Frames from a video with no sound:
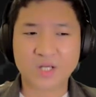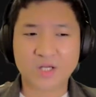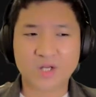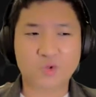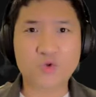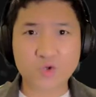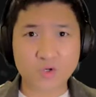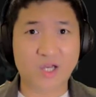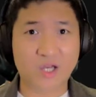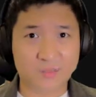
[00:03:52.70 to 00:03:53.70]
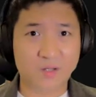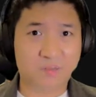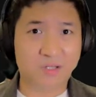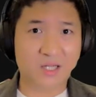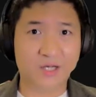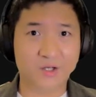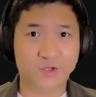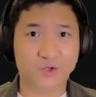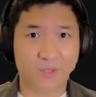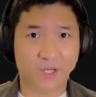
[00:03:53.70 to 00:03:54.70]
It also can be applied
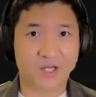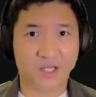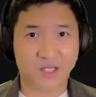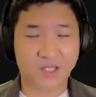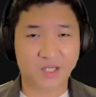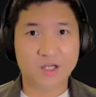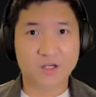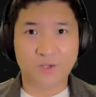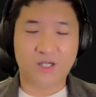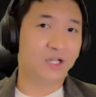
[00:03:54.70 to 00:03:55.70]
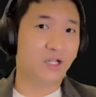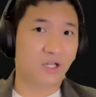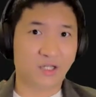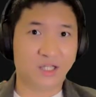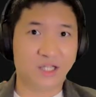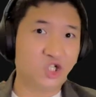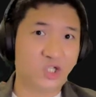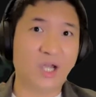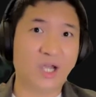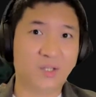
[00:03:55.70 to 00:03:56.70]
to many other
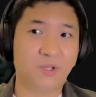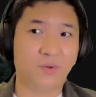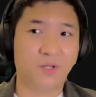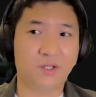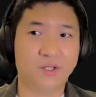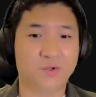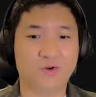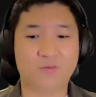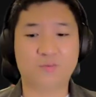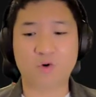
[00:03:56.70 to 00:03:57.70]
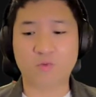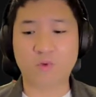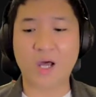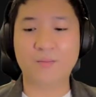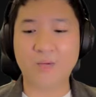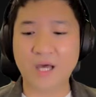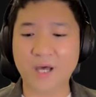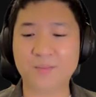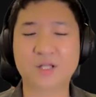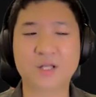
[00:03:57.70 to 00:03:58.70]
digital experience, program
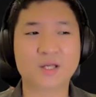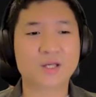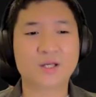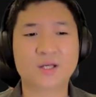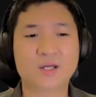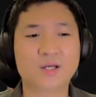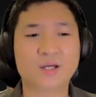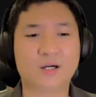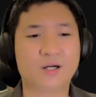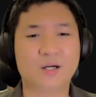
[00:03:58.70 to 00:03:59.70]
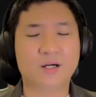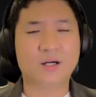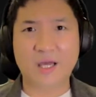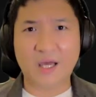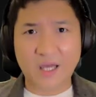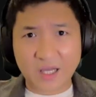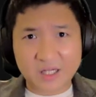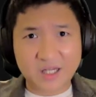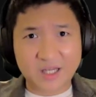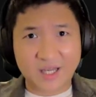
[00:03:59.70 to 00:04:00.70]
apps, or
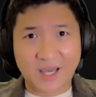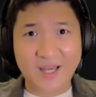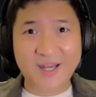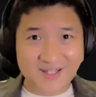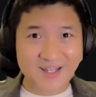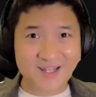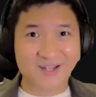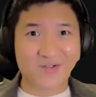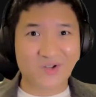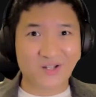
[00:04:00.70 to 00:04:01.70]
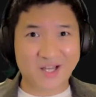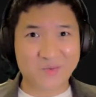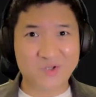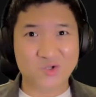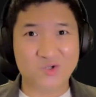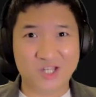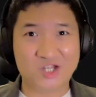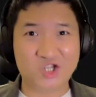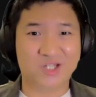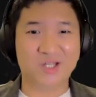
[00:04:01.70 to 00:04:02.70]
actually anything when it comes to
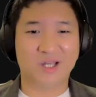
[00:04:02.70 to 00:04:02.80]
digital